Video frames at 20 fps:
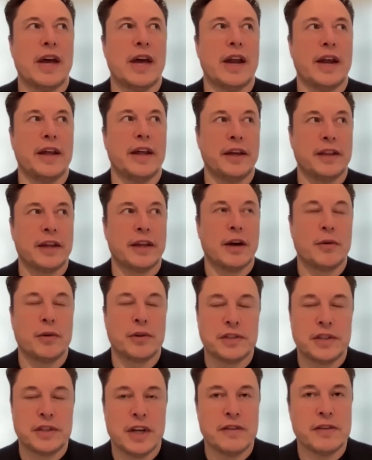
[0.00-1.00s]
and I think that
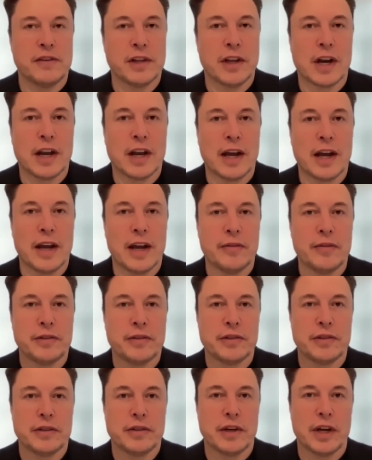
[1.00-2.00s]
would save a lot of
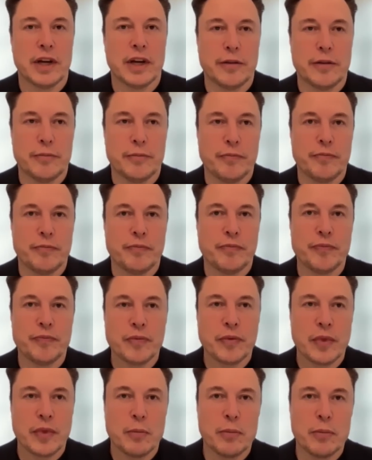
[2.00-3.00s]
lives.
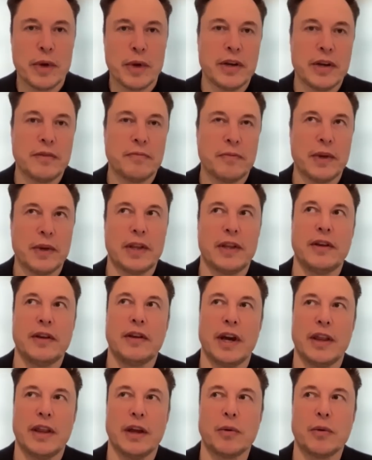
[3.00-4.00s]
Um, but but
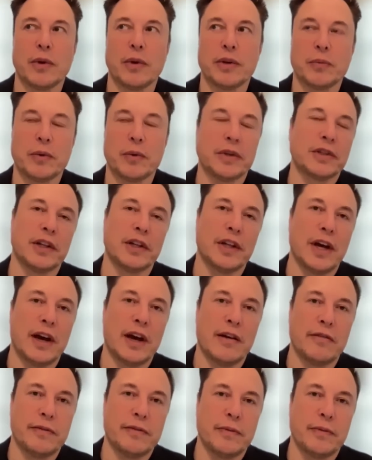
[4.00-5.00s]
I think we, we still
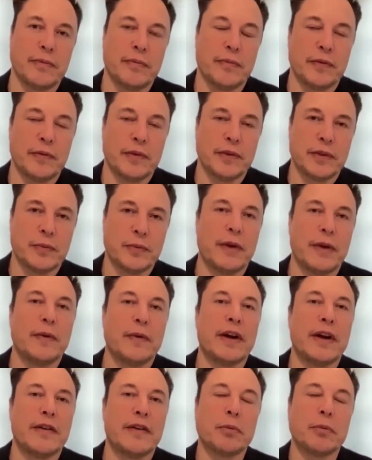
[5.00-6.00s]
have we
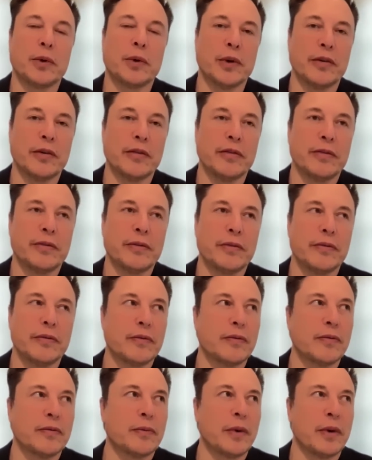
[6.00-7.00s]
we have to prove
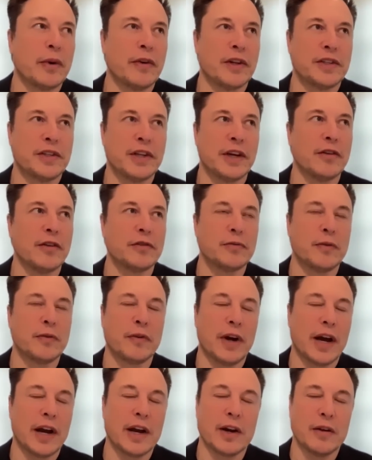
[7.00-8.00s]
prove ourselves
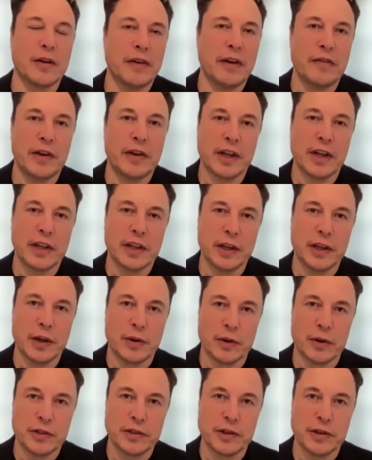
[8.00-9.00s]
for I don't know maybe another
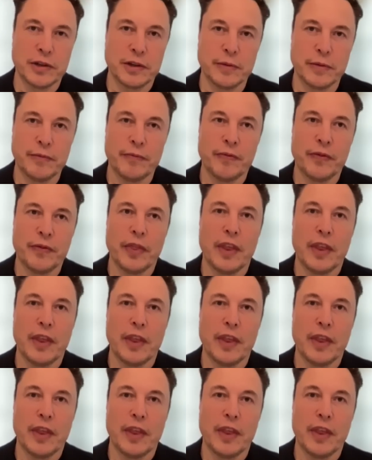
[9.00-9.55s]
year or so,